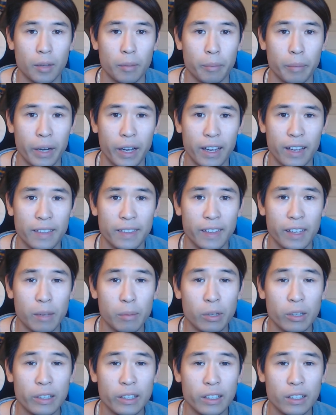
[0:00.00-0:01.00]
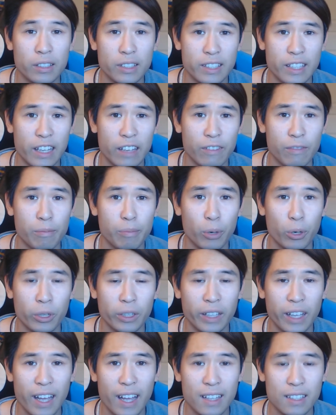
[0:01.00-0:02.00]
By enabling save
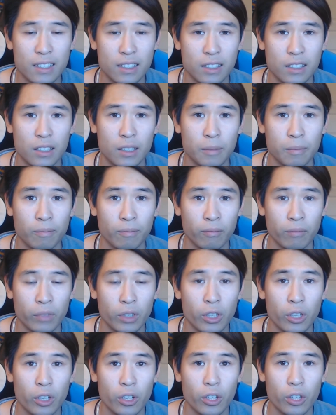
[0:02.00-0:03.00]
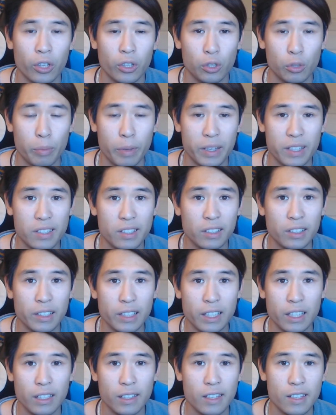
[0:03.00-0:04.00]
broadcast, you're
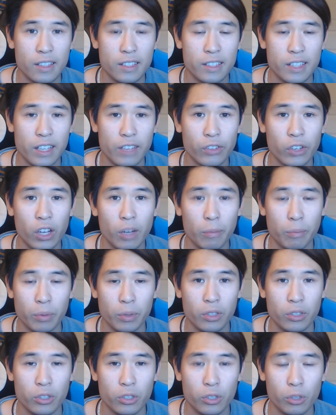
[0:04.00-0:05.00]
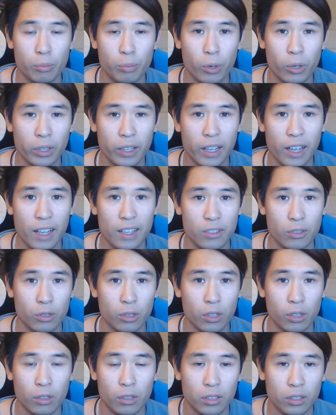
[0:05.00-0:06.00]
basically saving up your broadcast,
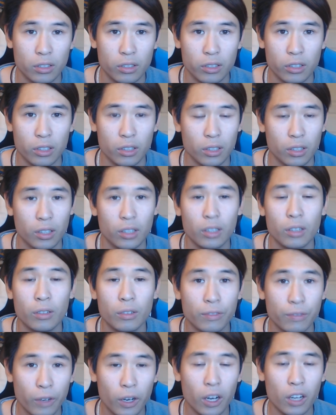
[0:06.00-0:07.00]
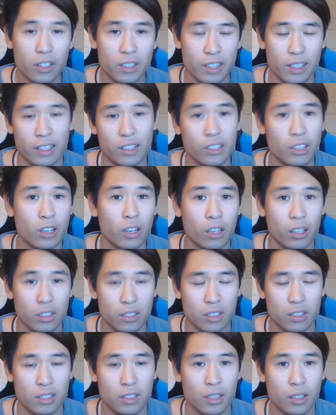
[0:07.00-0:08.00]
or VODs it
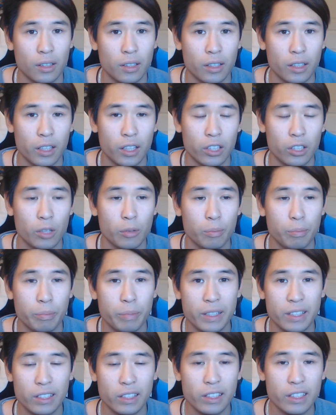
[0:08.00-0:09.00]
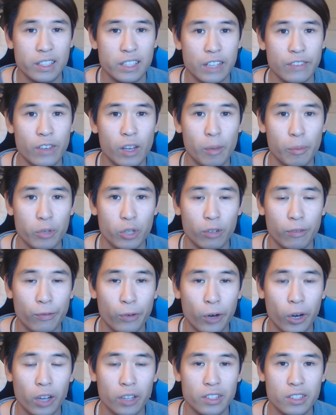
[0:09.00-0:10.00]
calls. You're basically saving up your
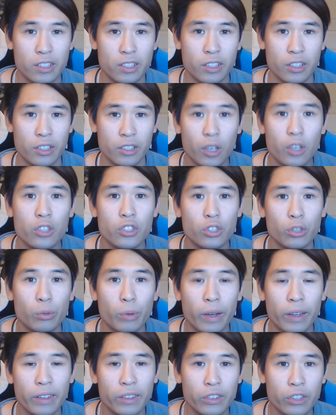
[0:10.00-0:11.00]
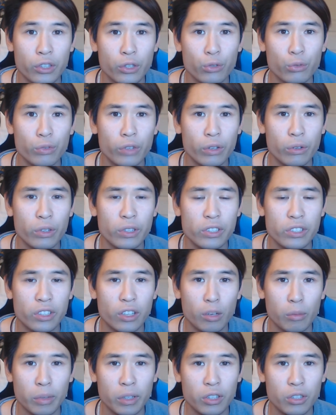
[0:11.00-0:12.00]
VODs, so when a new viewer is
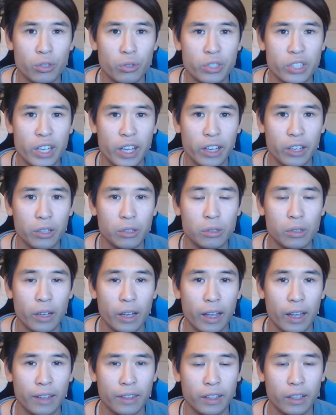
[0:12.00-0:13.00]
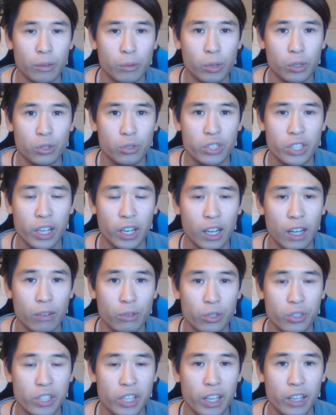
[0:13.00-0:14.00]
coming to your channel and they want to check
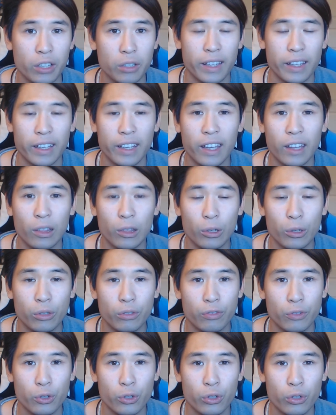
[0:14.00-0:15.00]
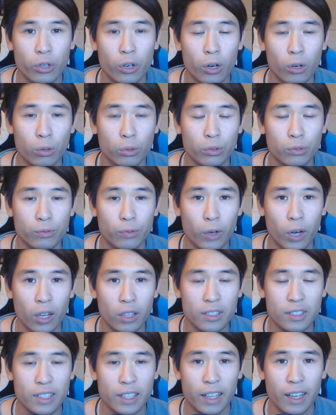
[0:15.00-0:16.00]
out your channel, they can look through your old
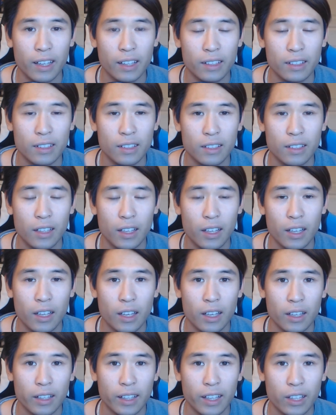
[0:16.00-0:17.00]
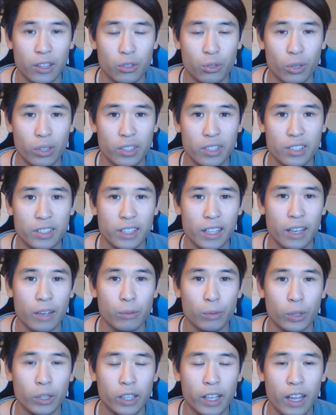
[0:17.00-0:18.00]
VODs and get to
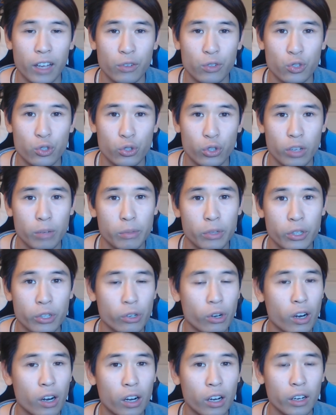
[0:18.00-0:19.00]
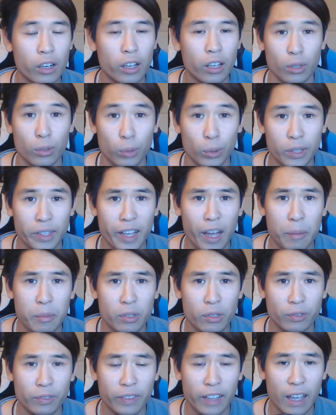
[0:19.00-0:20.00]
understand what kind of streamer you are, what
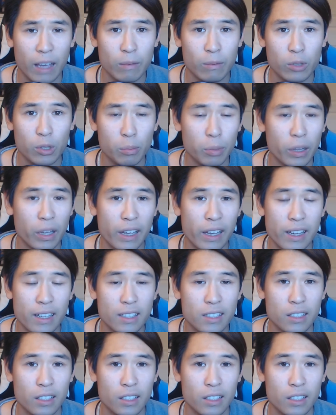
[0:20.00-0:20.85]
types of game you play,